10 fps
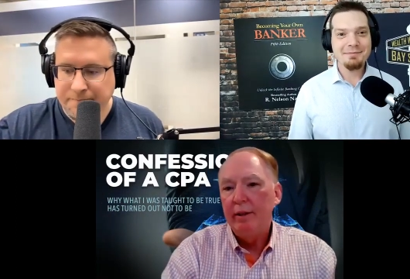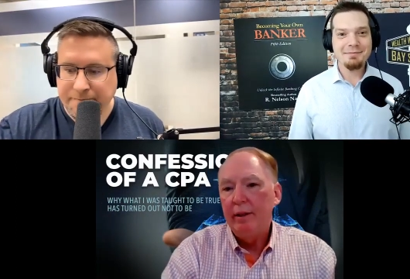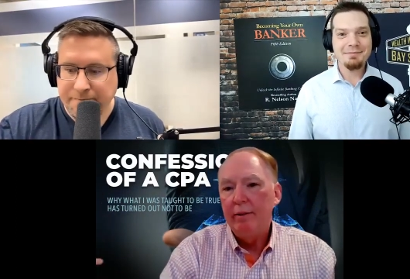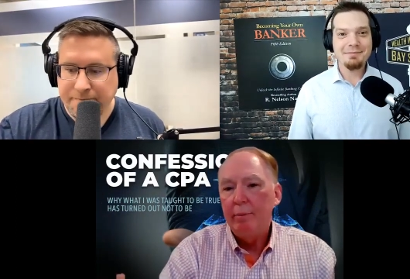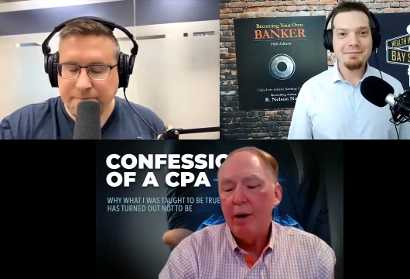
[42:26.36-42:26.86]
Speaker 1: of
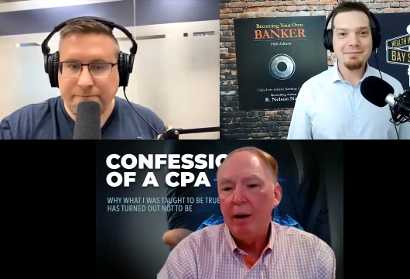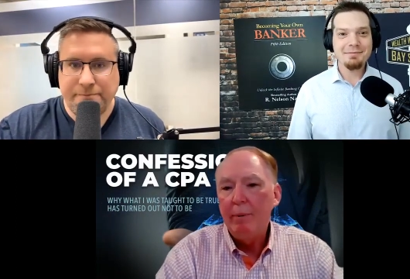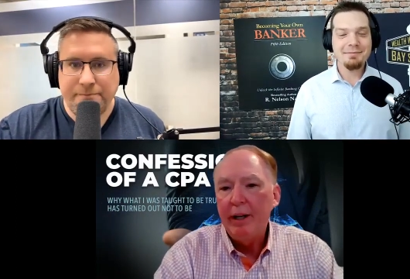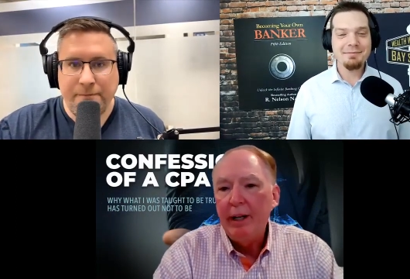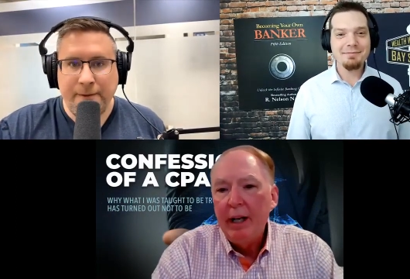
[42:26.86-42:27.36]
the of the
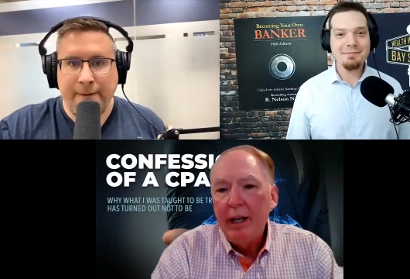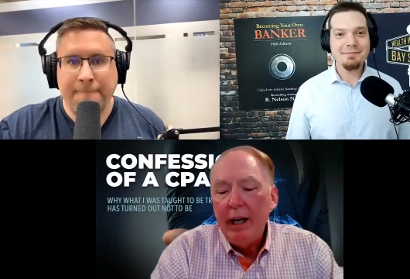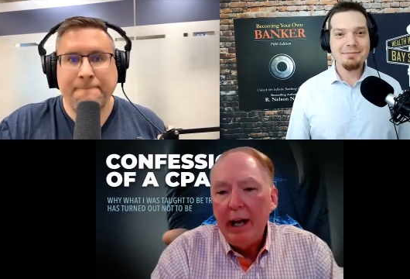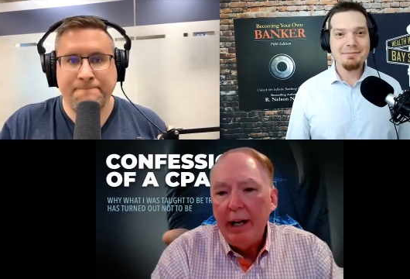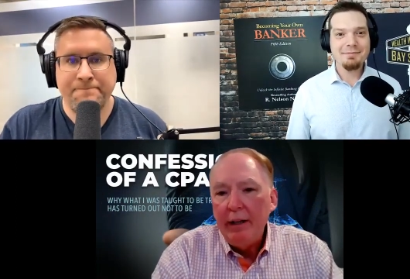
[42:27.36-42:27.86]
property,
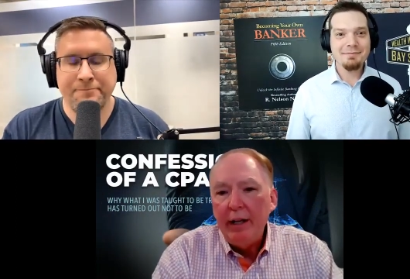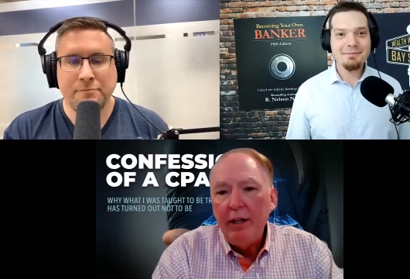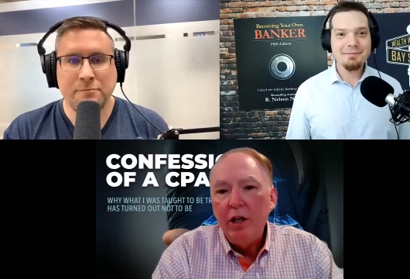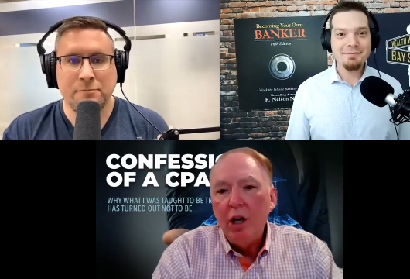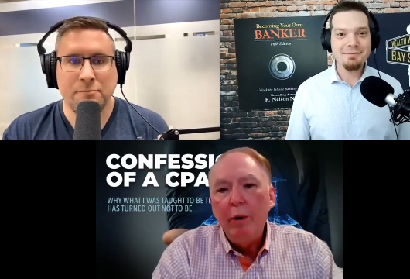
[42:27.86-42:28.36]
and
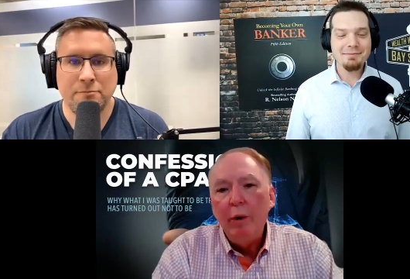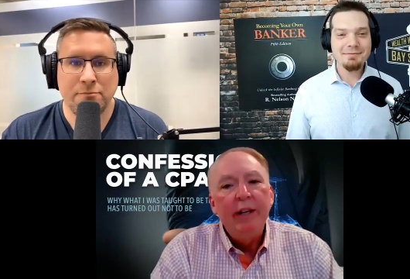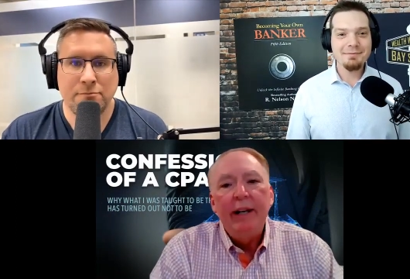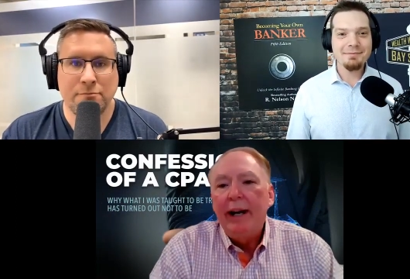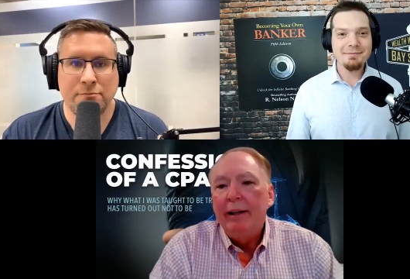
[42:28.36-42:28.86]
and you go
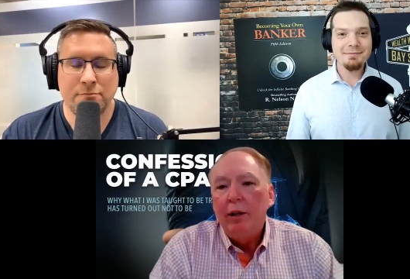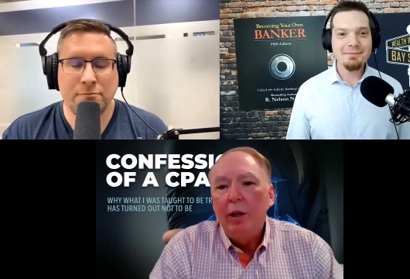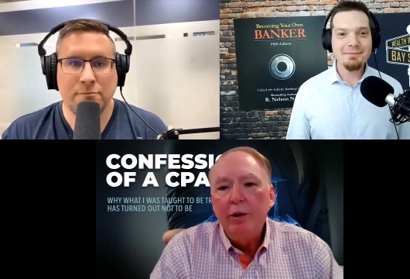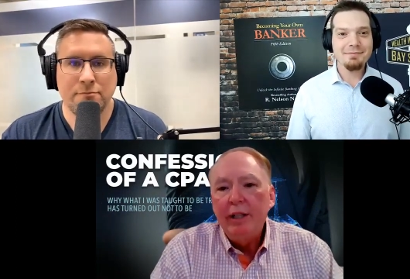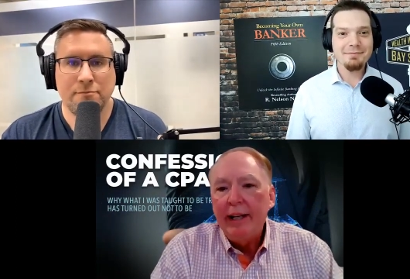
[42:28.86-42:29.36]
in on
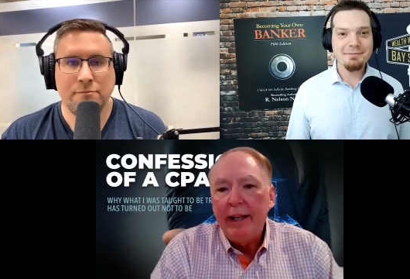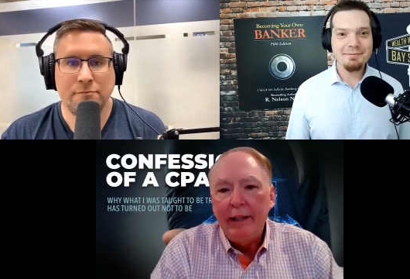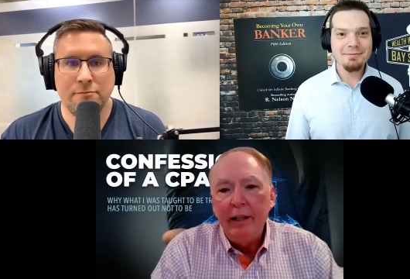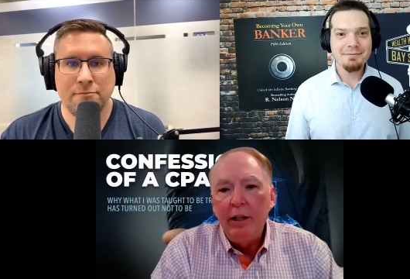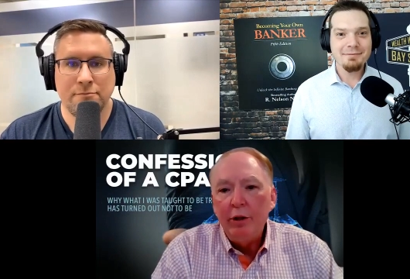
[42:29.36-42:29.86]
closing
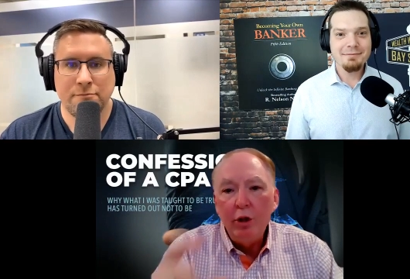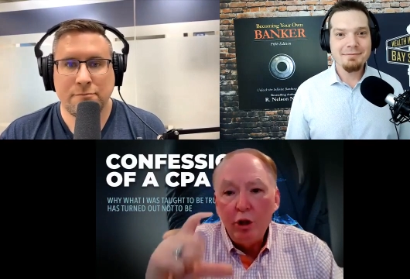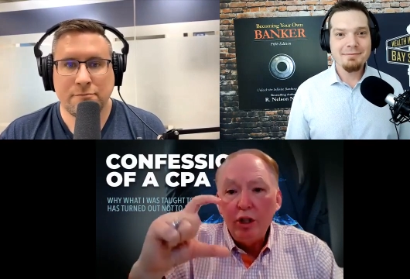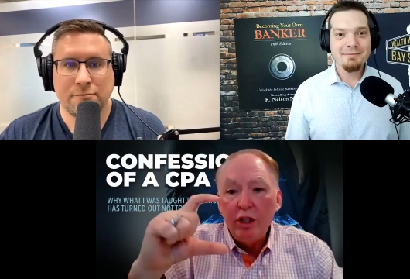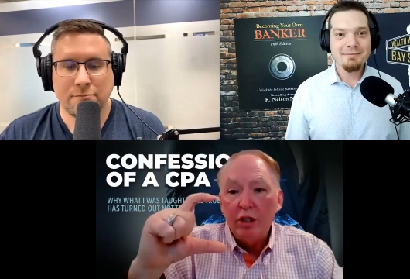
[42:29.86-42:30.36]
date, and you know,
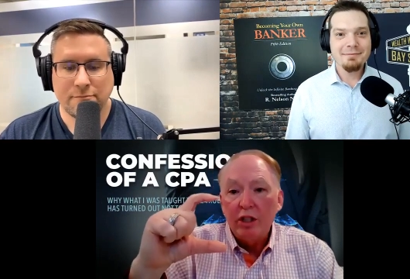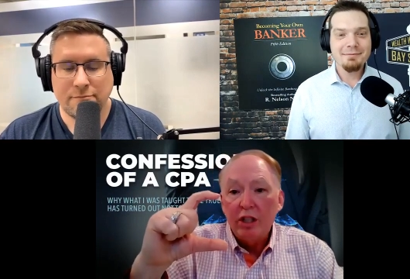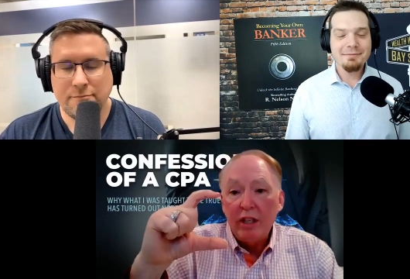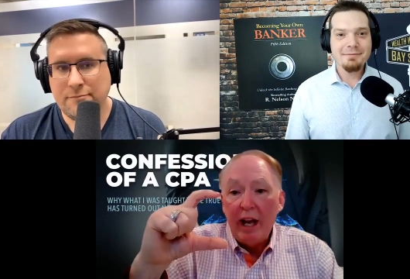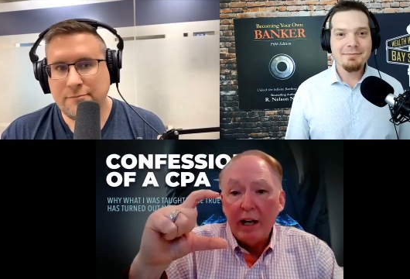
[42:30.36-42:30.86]
usually
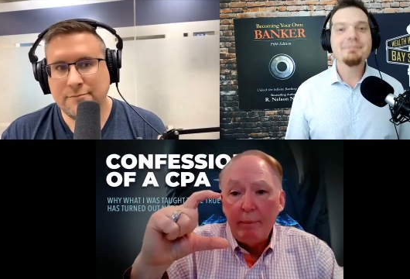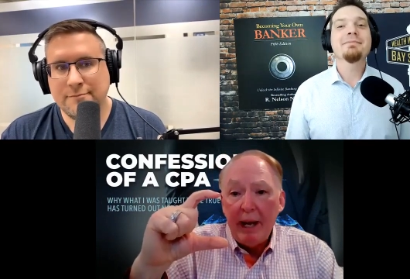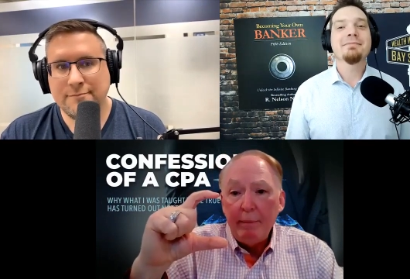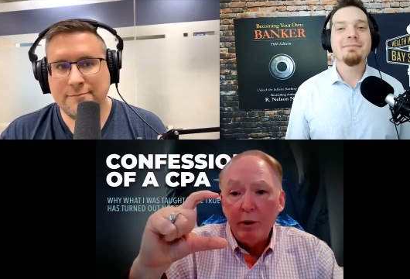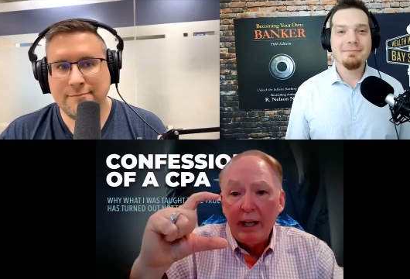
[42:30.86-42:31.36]
there's a stack
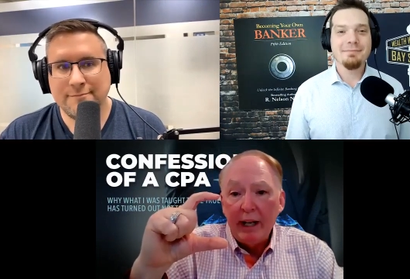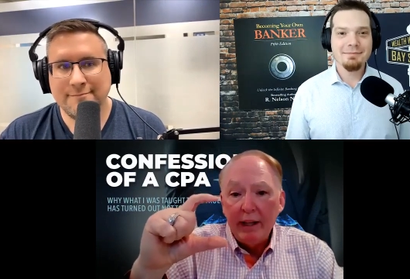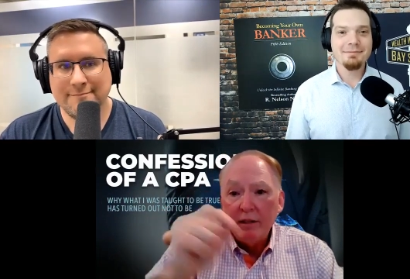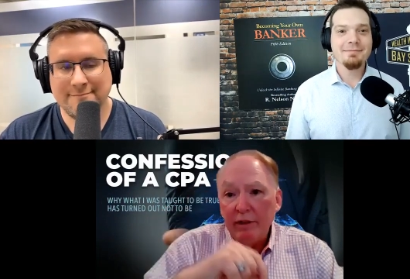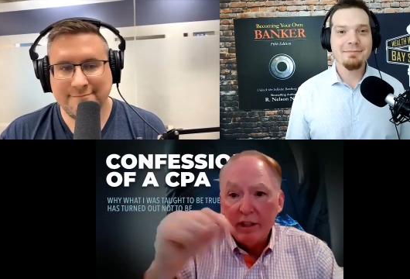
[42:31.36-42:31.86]
of paper
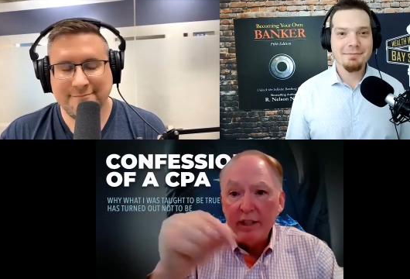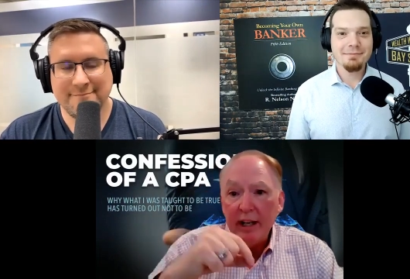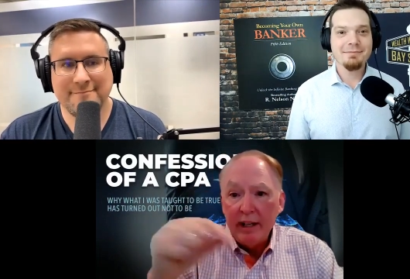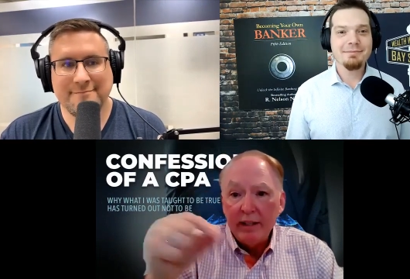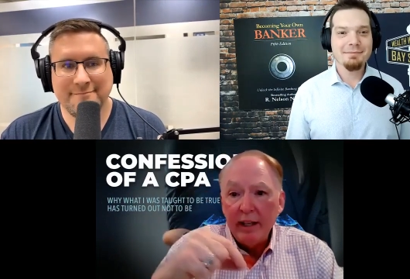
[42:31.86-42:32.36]
like this for you to
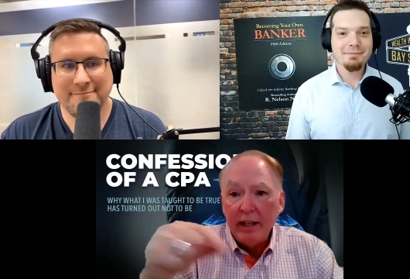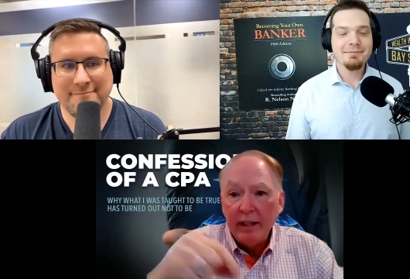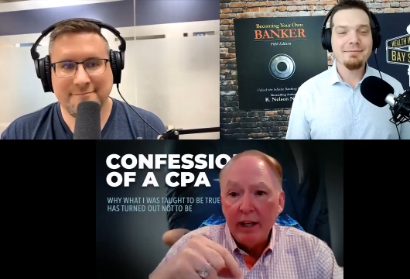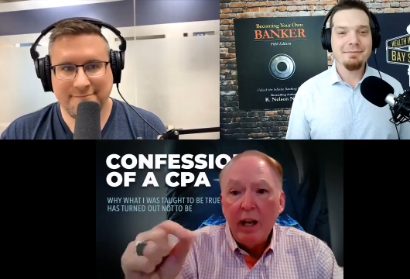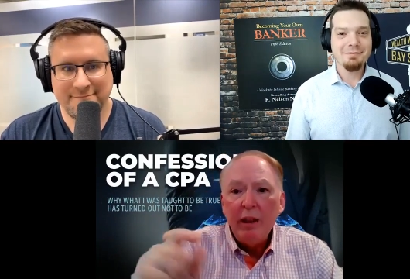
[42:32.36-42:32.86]
sign,
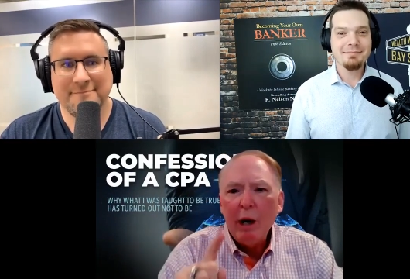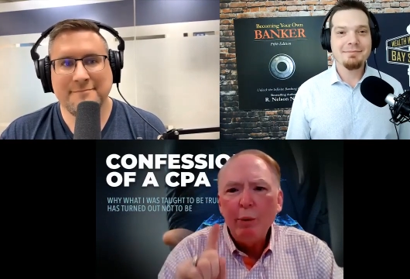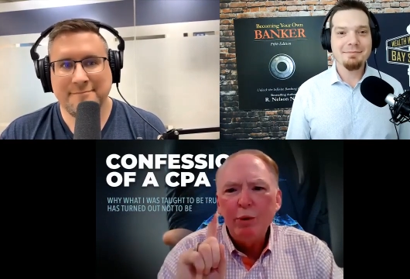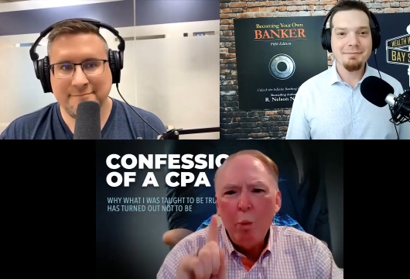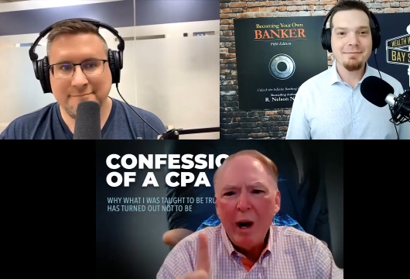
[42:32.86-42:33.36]
sign, sign.
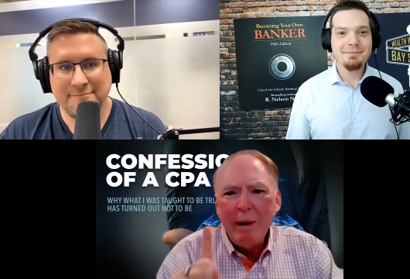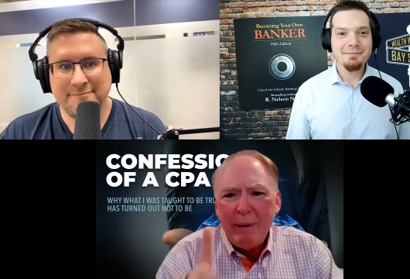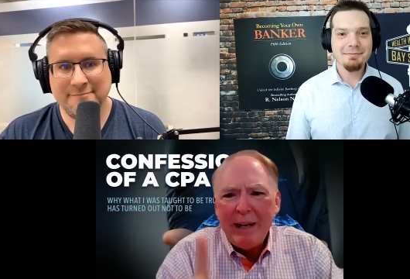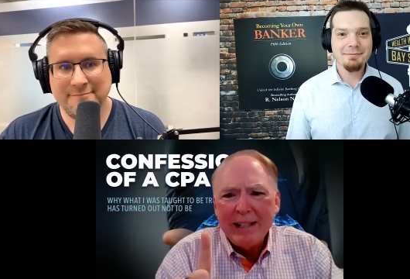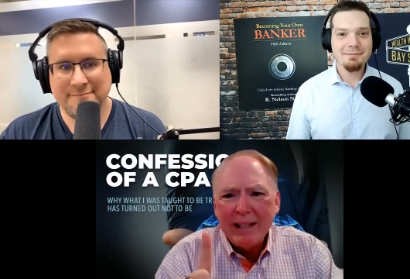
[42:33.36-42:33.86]
There was
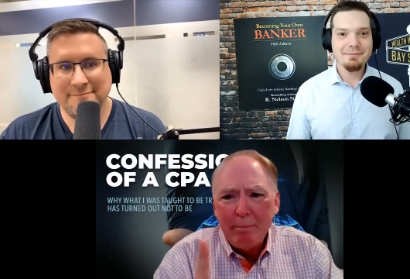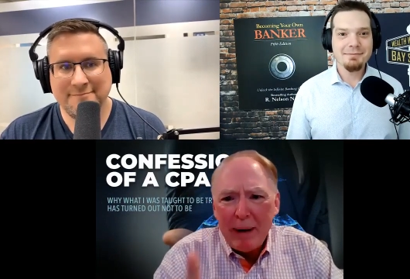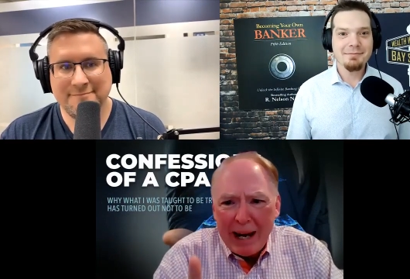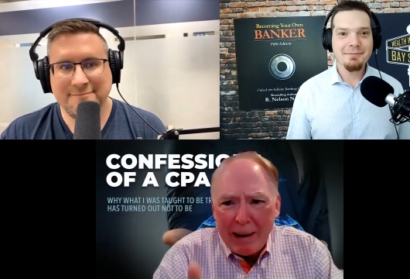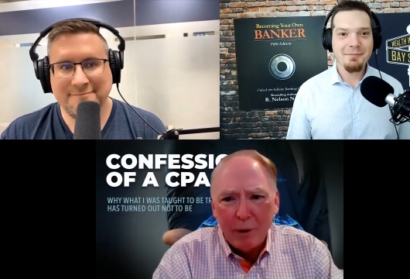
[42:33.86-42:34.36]
one piece
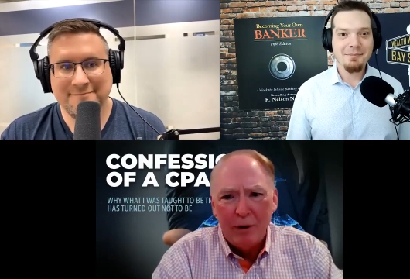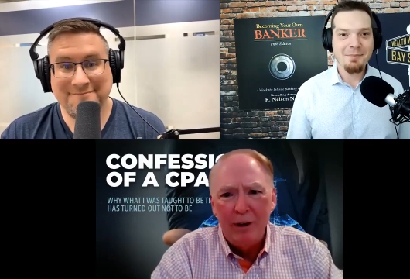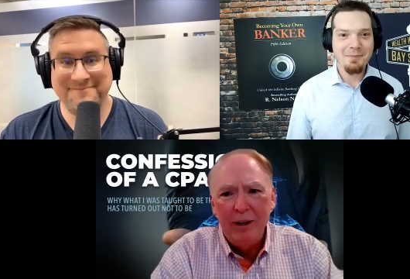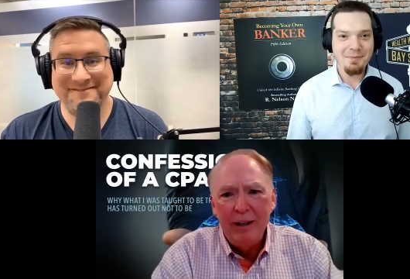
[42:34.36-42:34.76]
of paper,